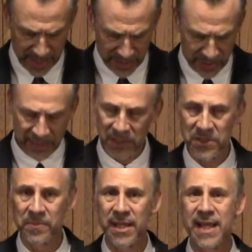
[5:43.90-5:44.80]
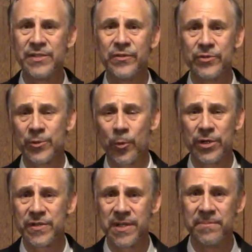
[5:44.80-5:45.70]
Jesus applies those
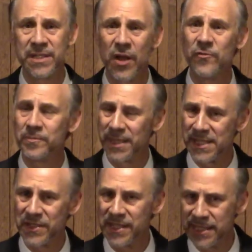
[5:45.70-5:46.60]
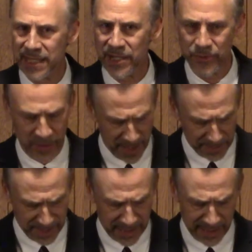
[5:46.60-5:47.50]
words to himself. Blessed is he who
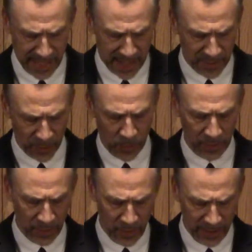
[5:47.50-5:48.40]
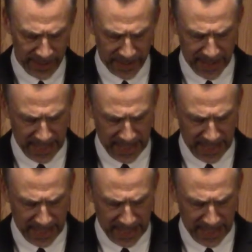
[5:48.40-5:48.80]
comes in the name of the Lord,